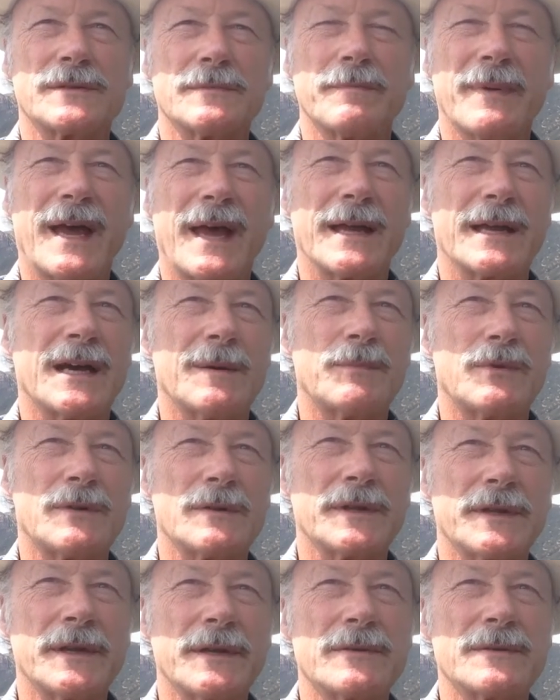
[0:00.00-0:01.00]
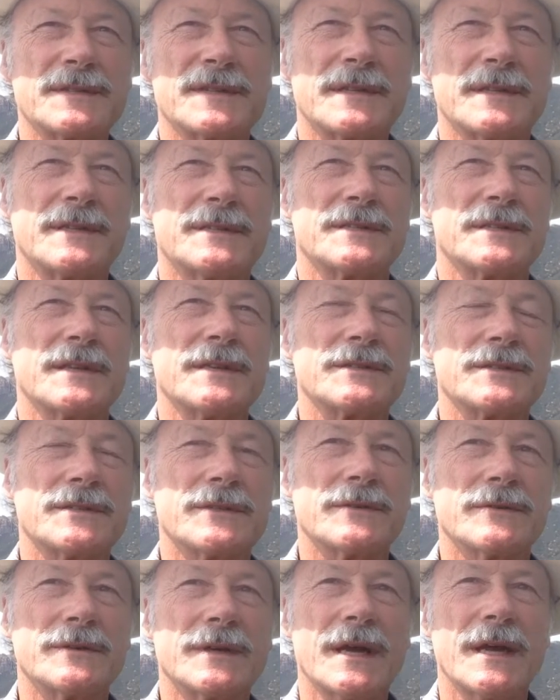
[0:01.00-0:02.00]
to back up all the notes it has
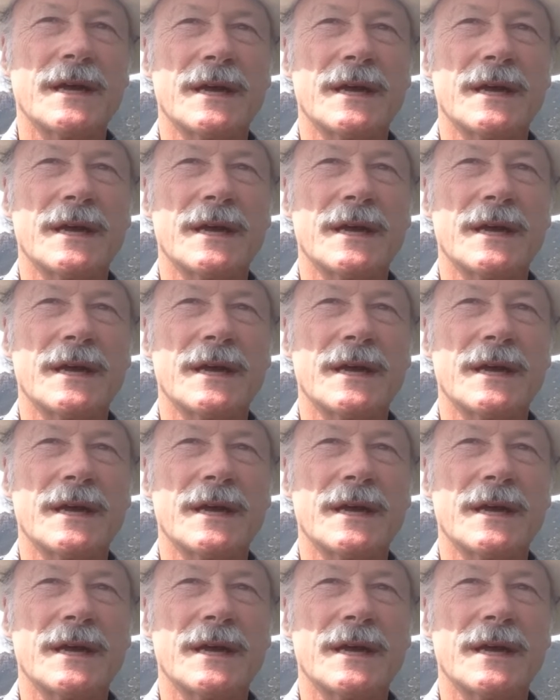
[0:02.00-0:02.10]
issued,